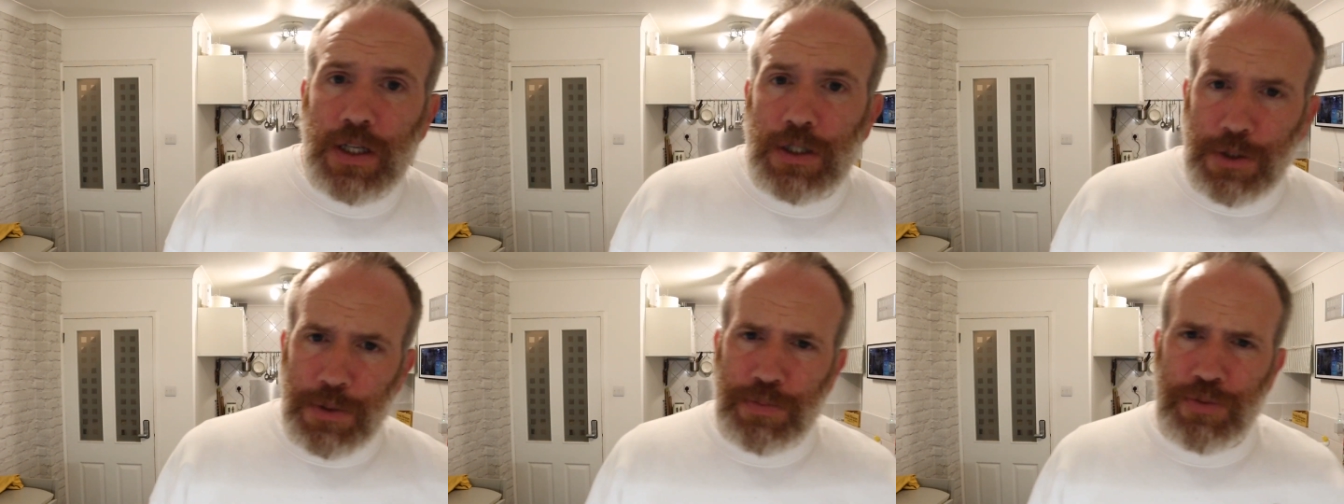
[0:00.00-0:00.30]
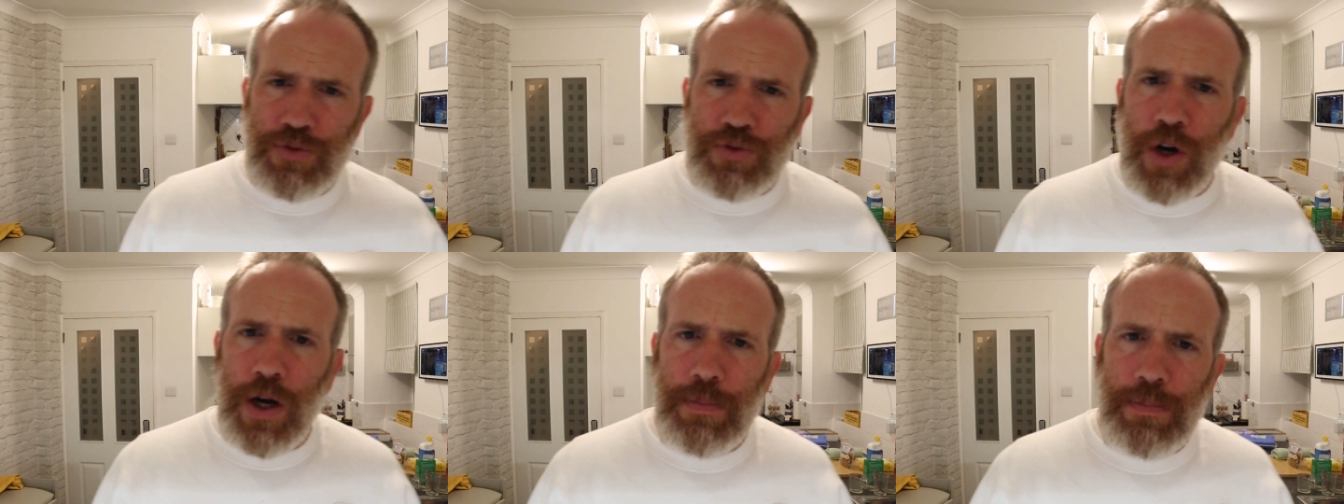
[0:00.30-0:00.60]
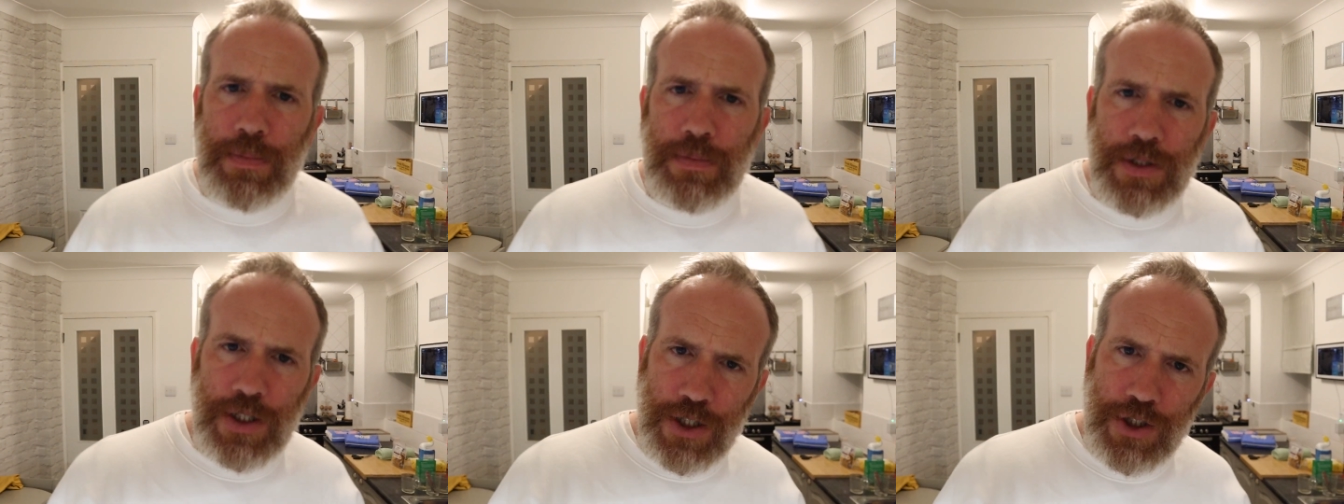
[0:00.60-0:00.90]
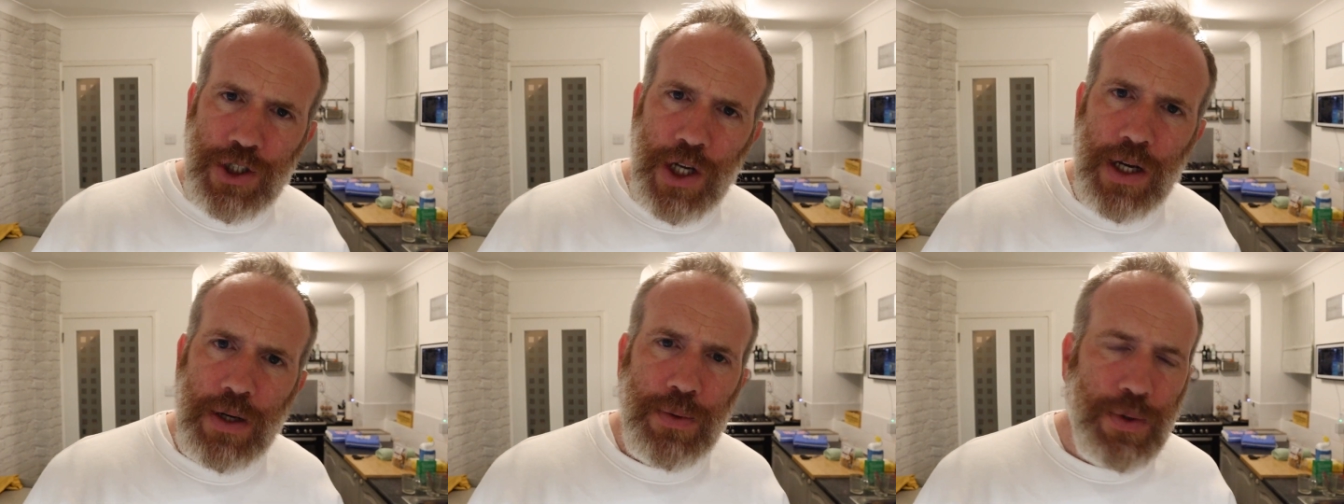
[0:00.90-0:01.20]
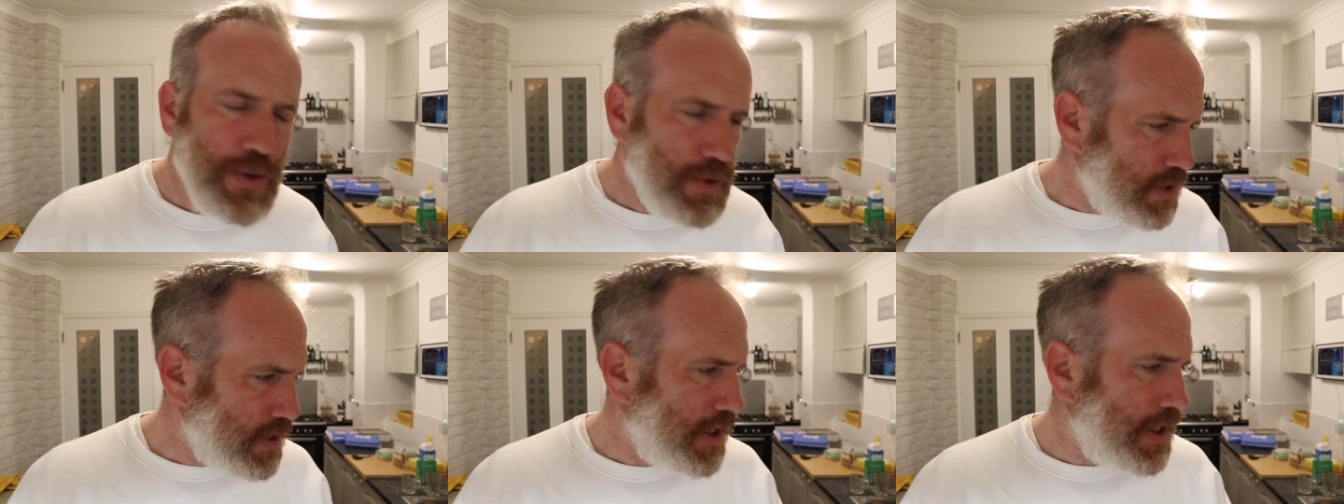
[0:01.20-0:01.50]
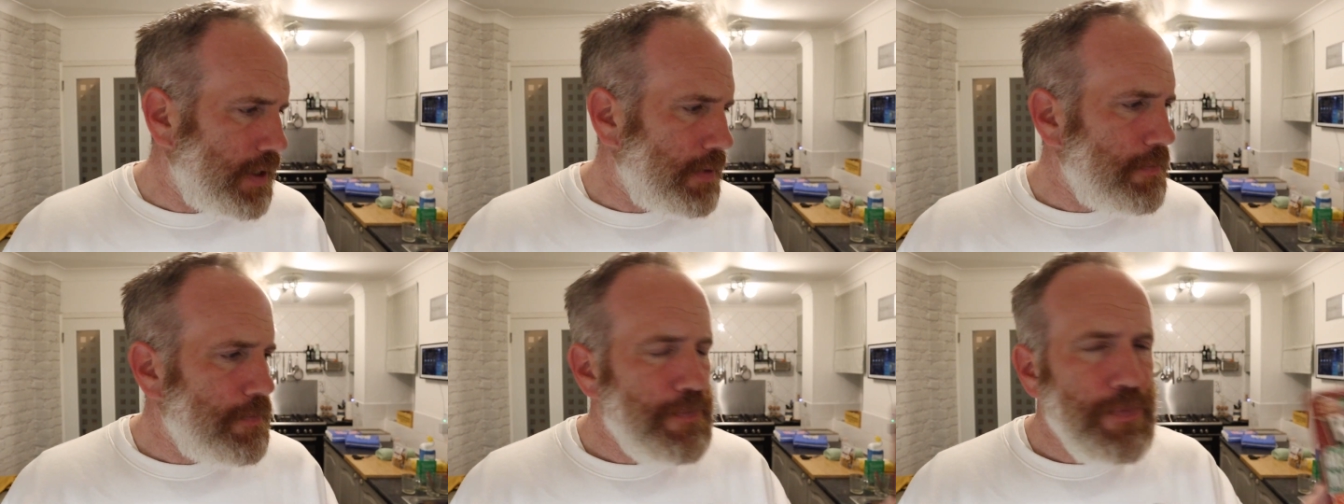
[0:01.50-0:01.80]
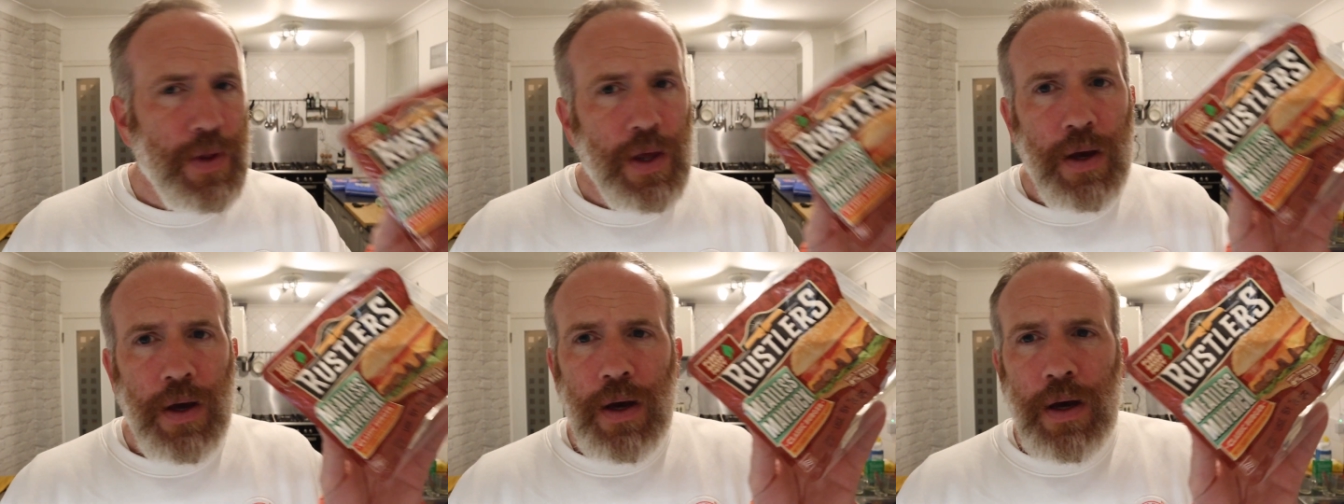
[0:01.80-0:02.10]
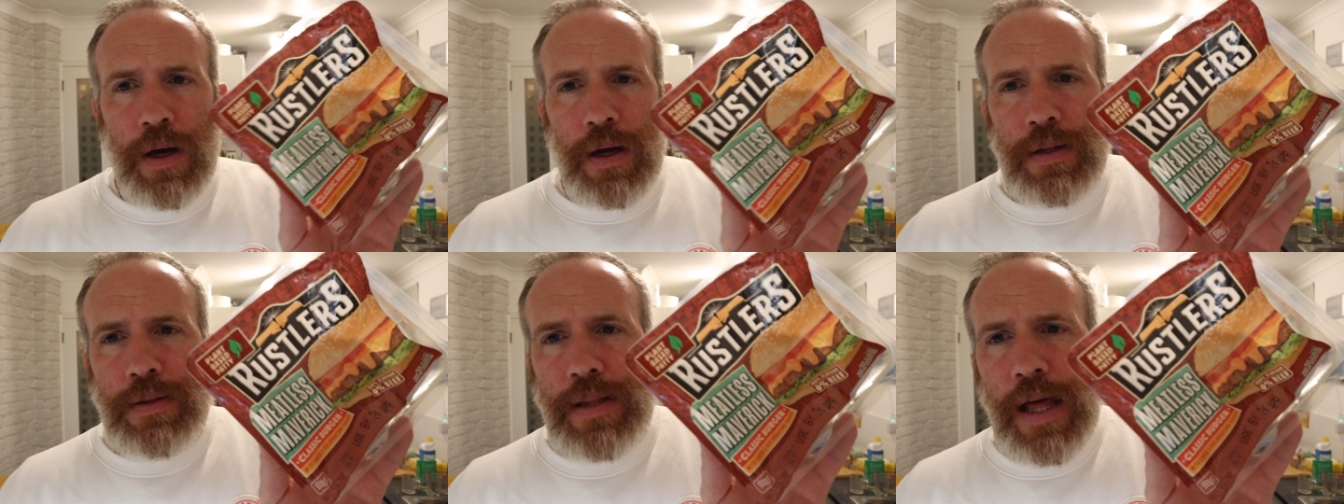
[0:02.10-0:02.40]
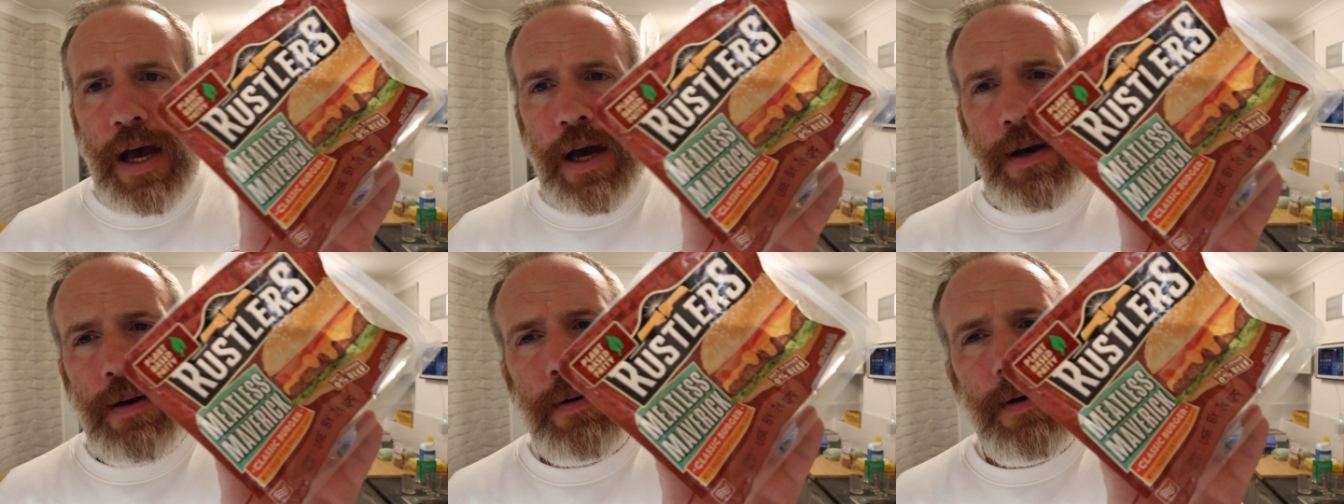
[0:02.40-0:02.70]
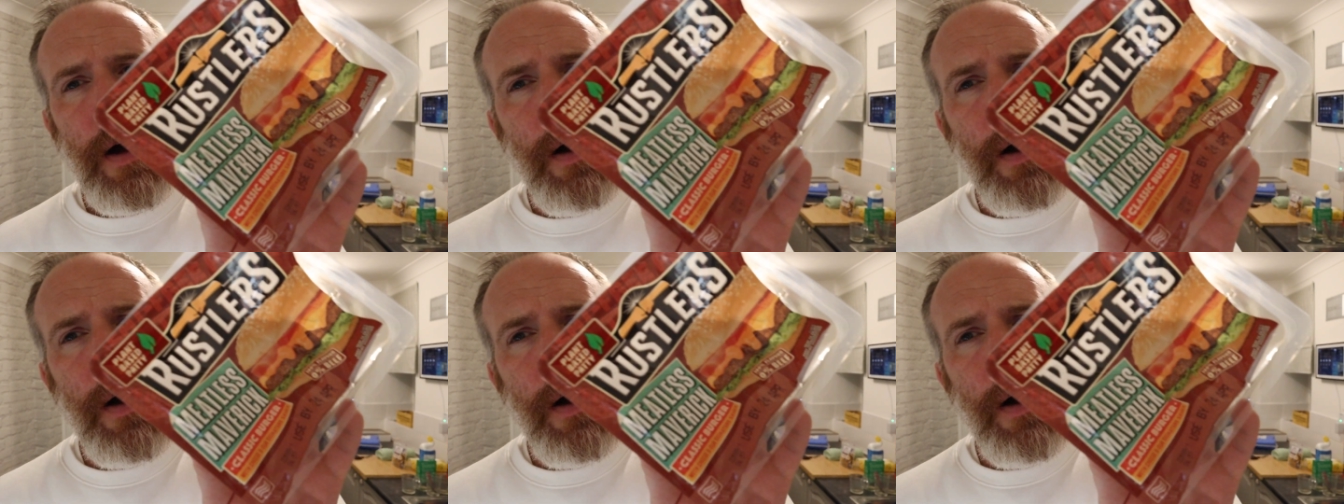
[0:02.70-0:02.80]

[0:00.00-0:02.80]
Subscribe to the channel, you see it. That